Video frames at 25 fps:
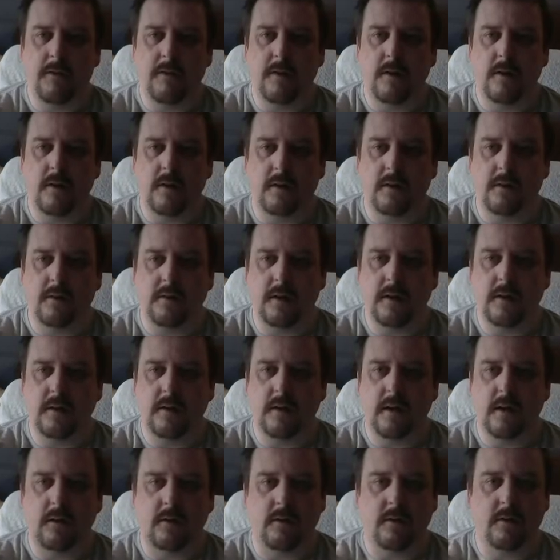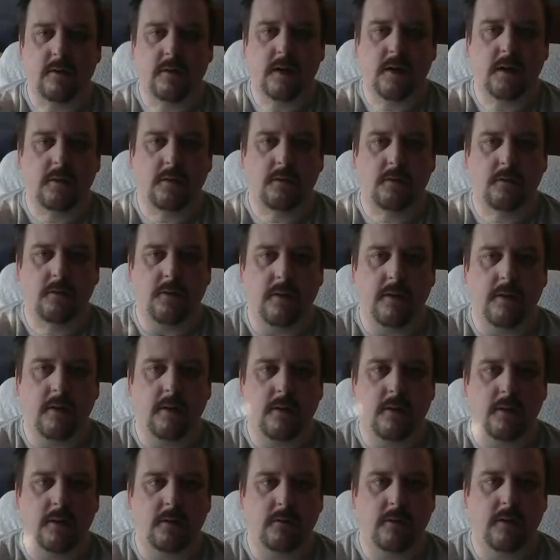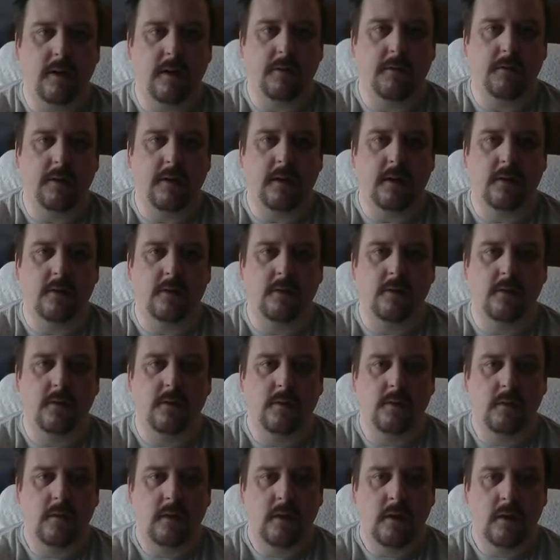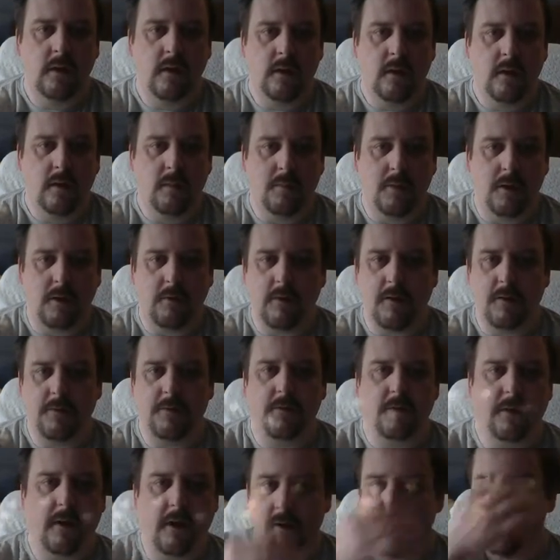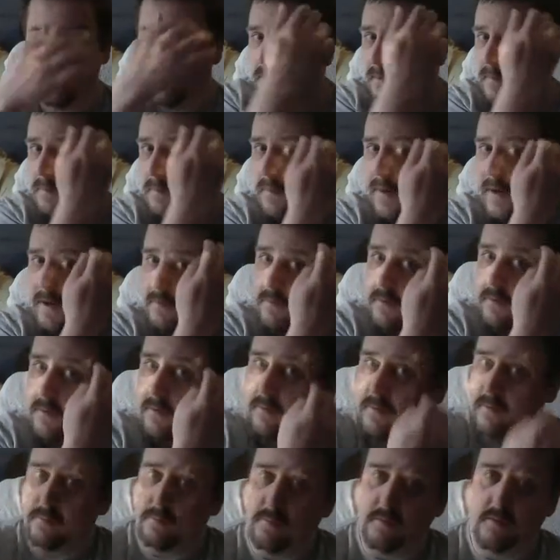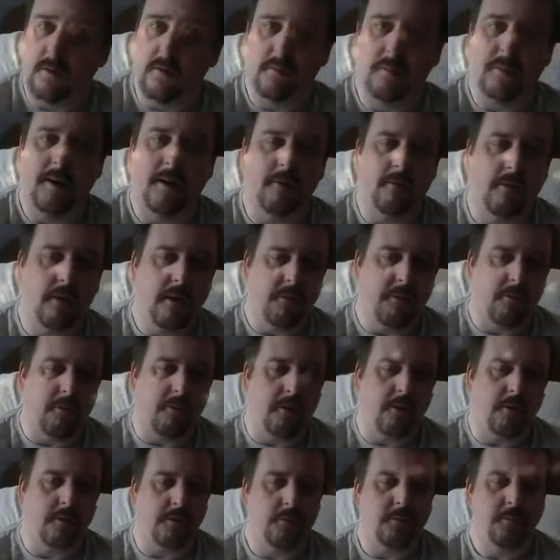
nice detail to it, some very nice graphics. My graphics card is not the best, so this would look better than other ones.